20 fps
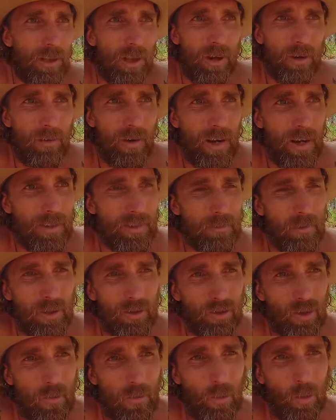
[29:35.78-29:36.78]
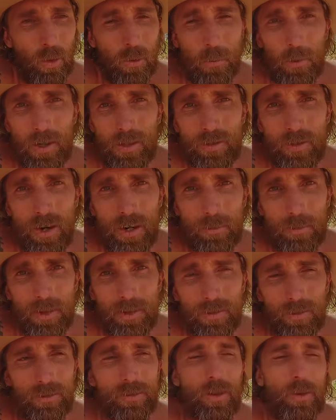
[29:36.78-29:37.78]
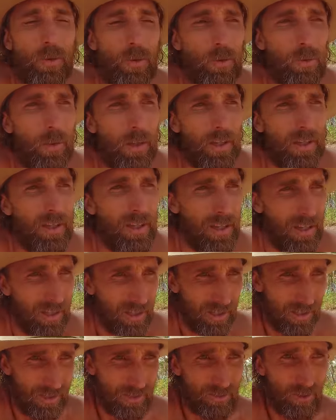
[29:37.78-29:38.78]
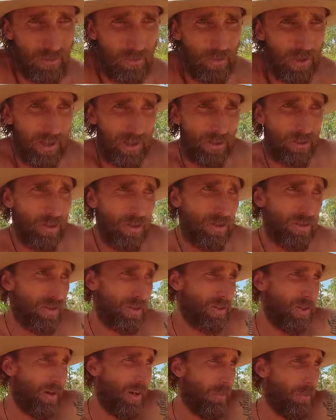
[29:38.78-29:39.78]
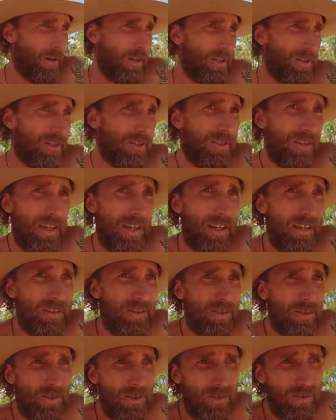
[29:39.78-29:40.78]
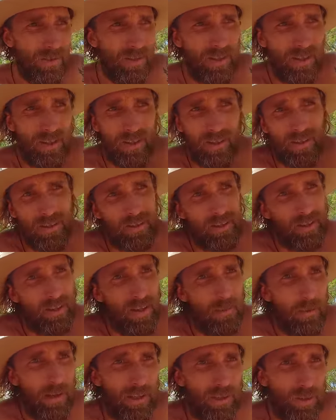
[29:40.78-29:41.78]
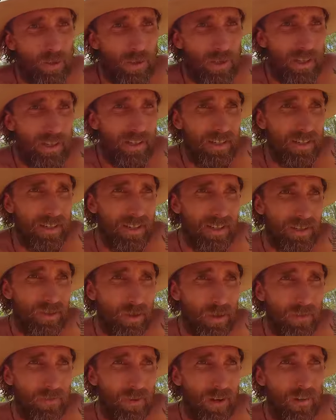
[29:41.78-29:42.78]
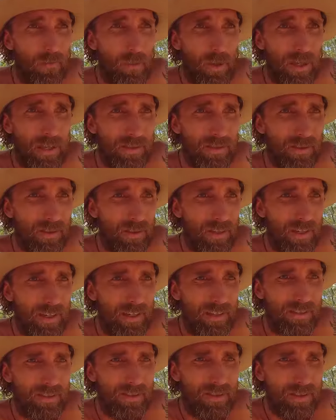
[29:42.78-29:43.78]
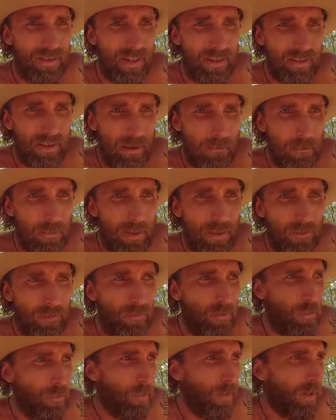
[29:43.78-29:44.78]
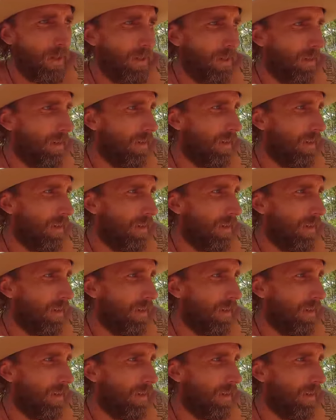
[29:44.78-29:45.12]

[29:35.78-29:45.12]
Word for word: low range, I might drop all the pressure out of my, or not all, but drop my cruiser tire pressures down to about twenty, twenty-five P S I just to get that bigger footprint.